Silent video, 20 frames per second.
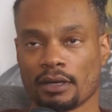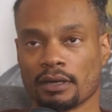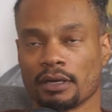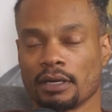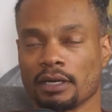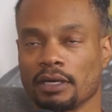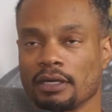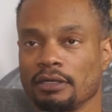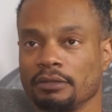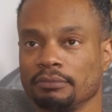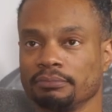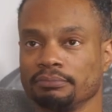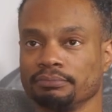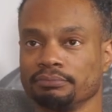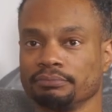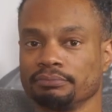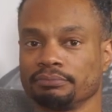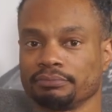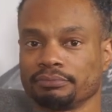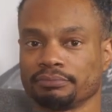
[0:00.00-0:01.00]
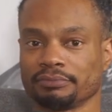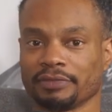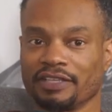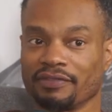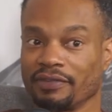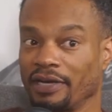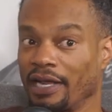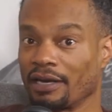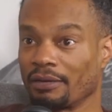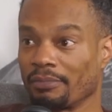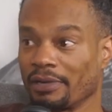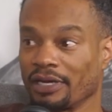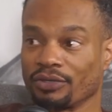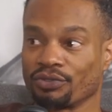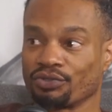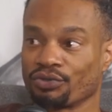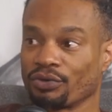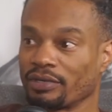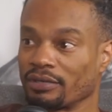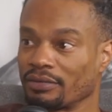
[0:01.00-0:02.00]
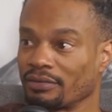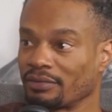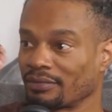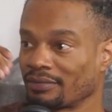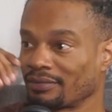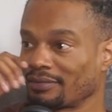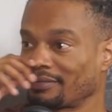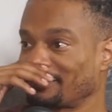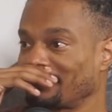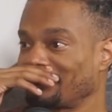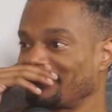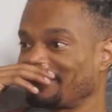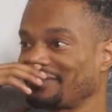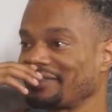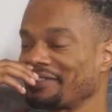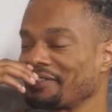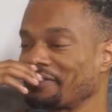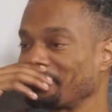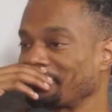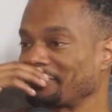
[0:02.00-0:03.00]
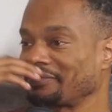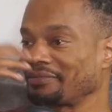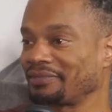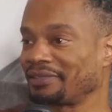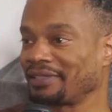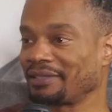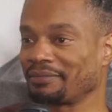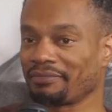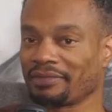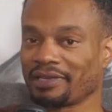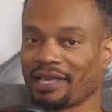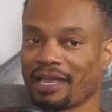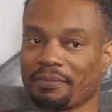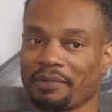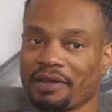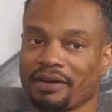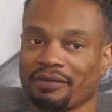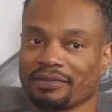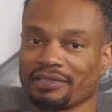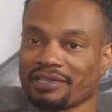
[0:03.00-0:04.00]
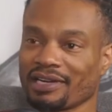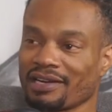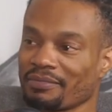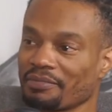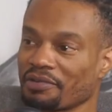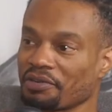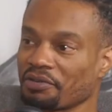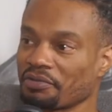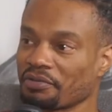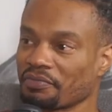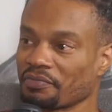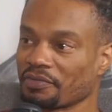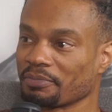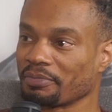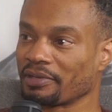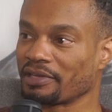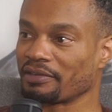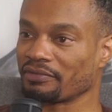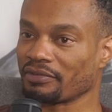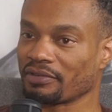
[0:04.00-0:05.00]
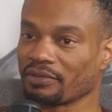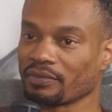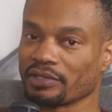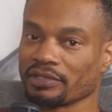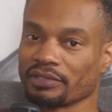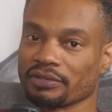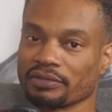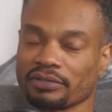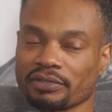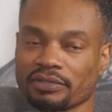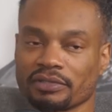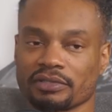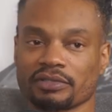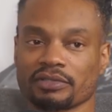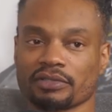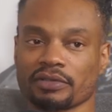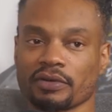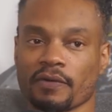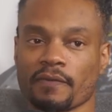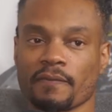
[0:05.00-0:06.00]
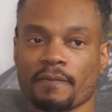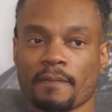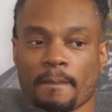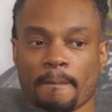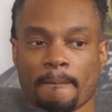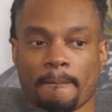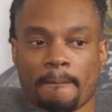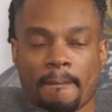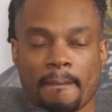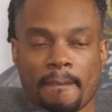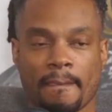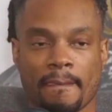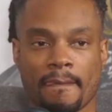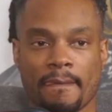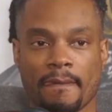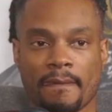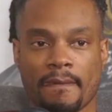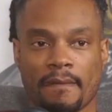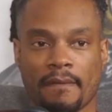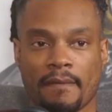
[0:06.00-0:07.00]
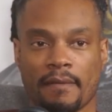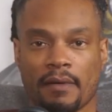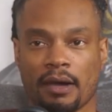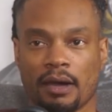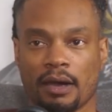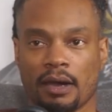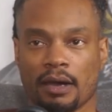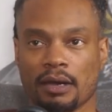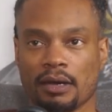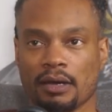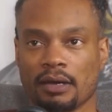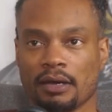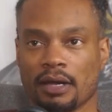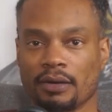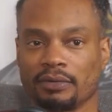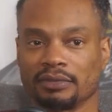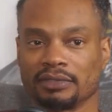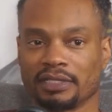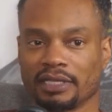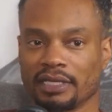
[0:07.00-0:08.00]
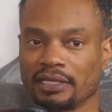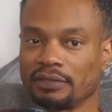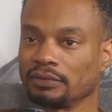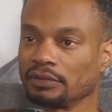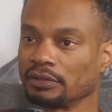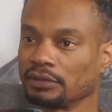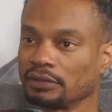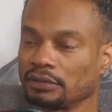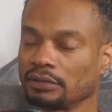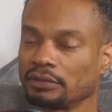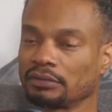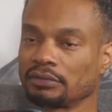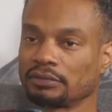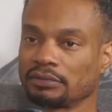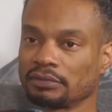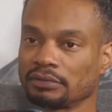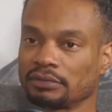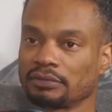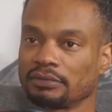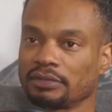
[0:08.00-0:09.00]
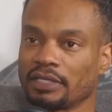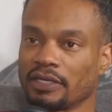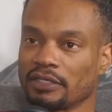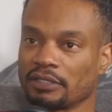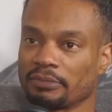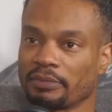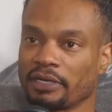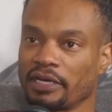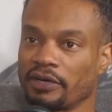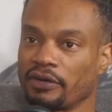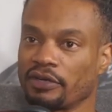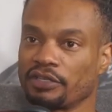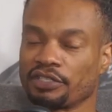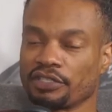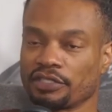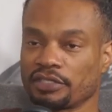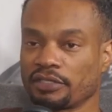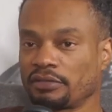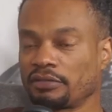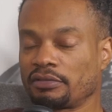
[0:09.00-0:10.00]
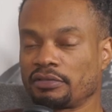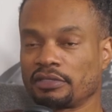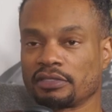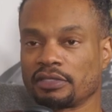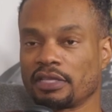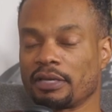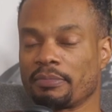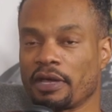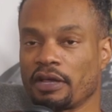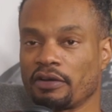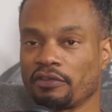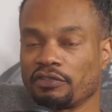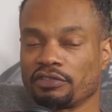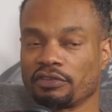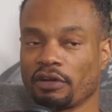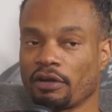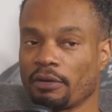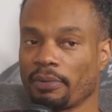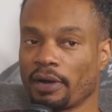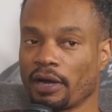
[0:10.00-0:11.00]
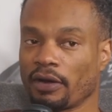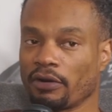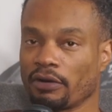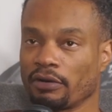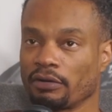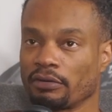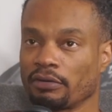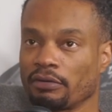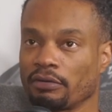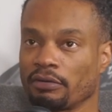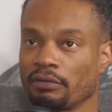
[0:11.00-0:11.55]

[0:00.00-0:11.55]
Um, even had a Michael Jordan, you know, came out of retirement and was playing for the Wizards. So uh, I would say that was that was my era, and just just the amount of star power.